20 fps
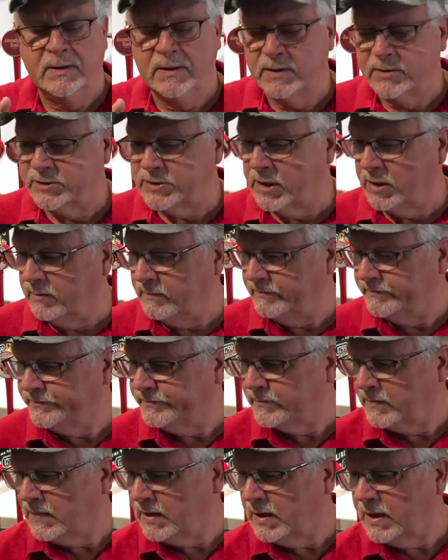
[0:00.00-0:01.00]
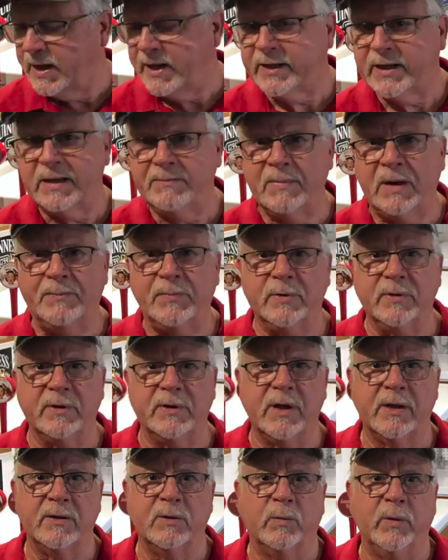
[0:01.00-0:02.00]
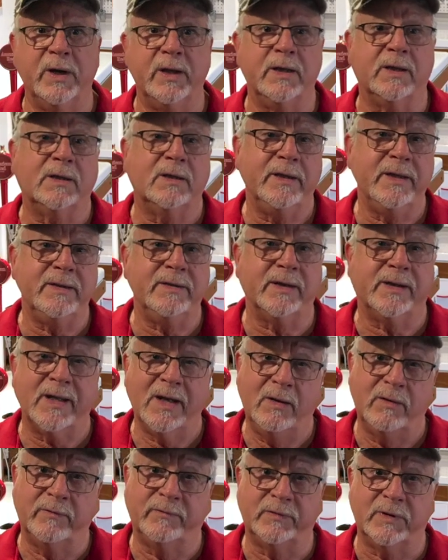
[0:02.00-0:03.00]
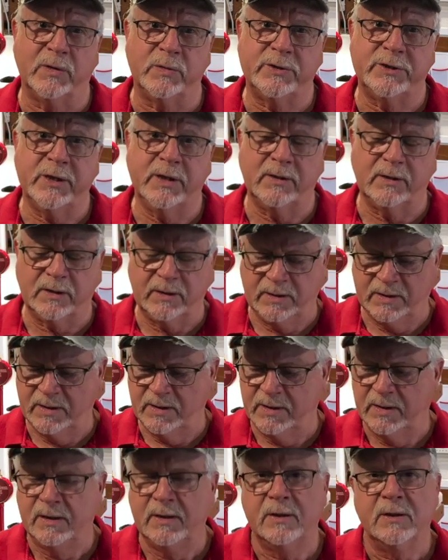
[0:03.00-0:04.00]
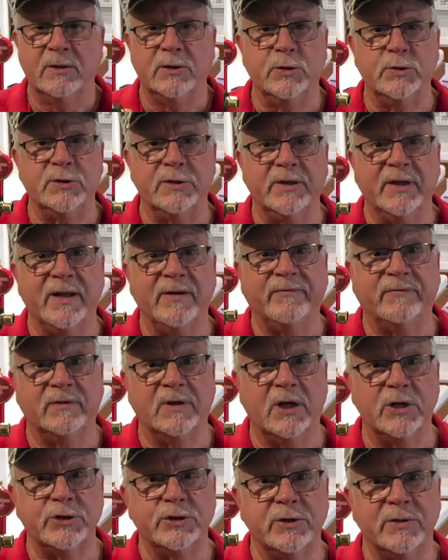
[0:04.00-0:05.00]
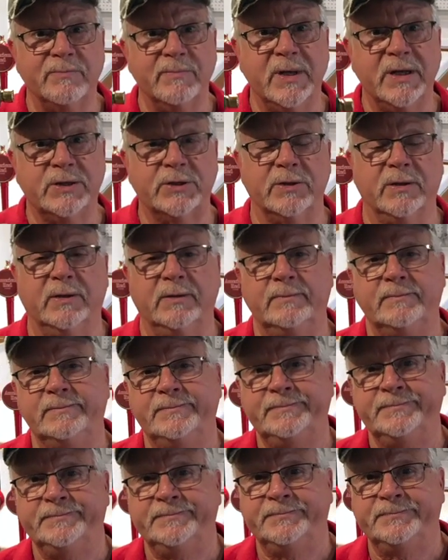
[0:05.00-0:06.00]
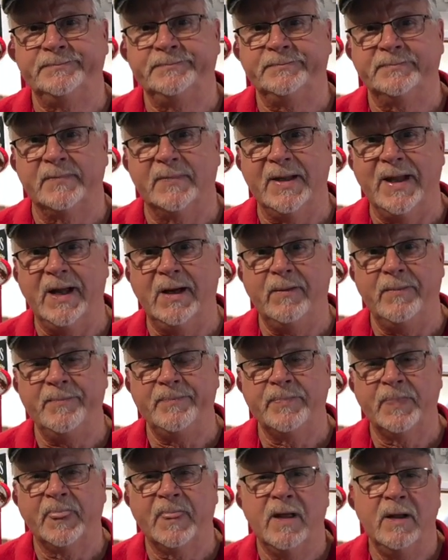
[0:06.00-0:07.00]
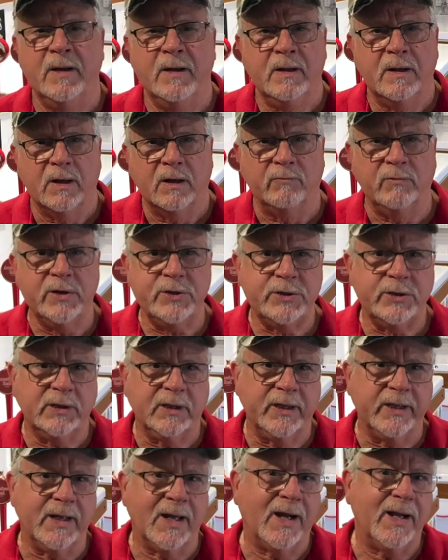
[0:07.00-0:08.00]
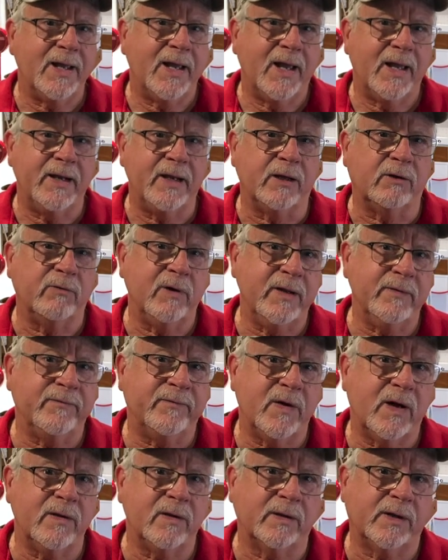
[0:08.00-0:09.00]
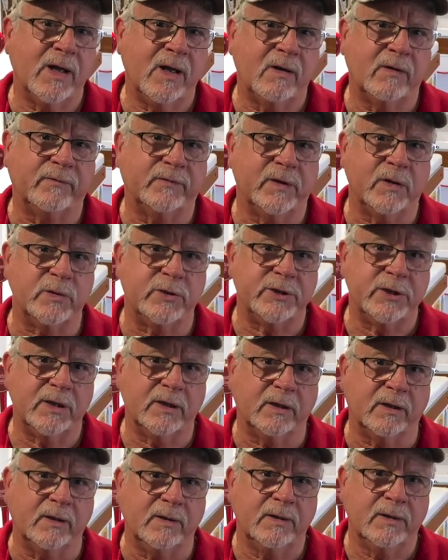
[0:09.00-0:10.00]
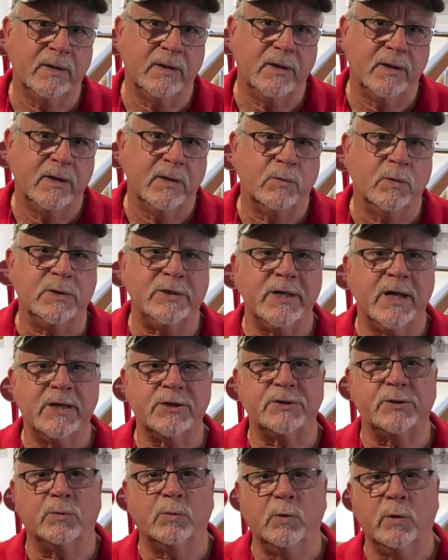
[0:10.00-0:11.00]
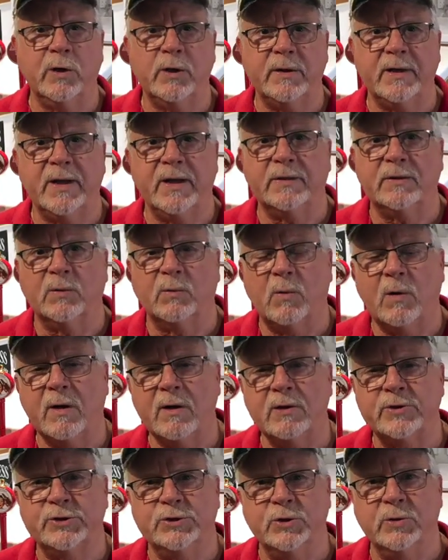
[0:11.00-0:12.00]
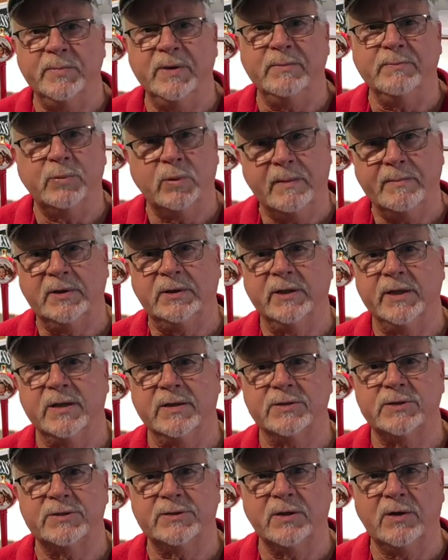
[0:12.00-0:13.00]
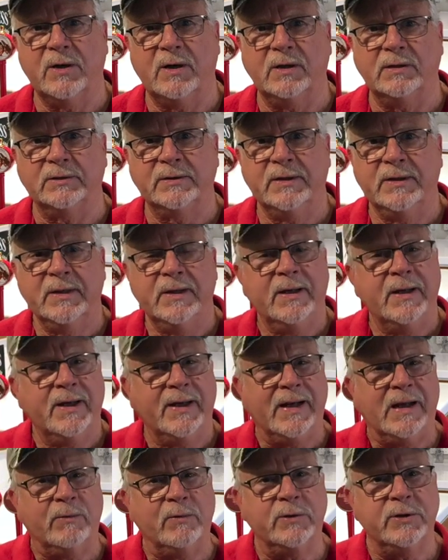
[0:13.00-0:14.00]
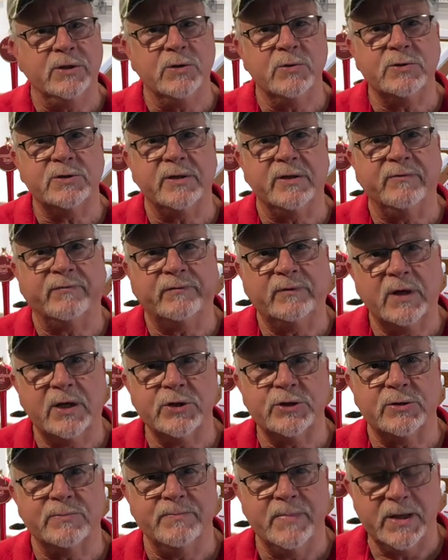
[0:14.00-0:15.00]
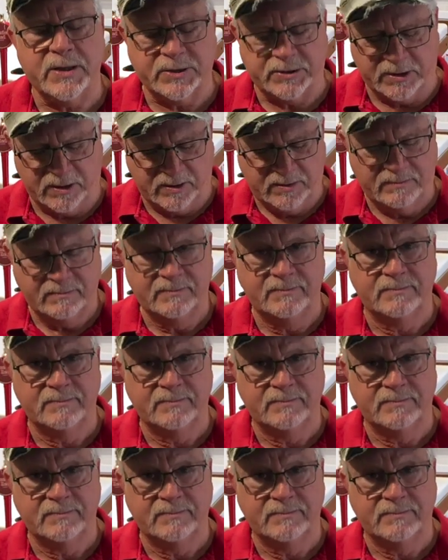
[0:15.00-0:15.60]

So, I came up with another way to clean the counterflow chiller using a flush mixer. Now, originally I had a Grainfather counterflow chiller which has the wort and the water tubing permanently installed, and I would use the flush mixer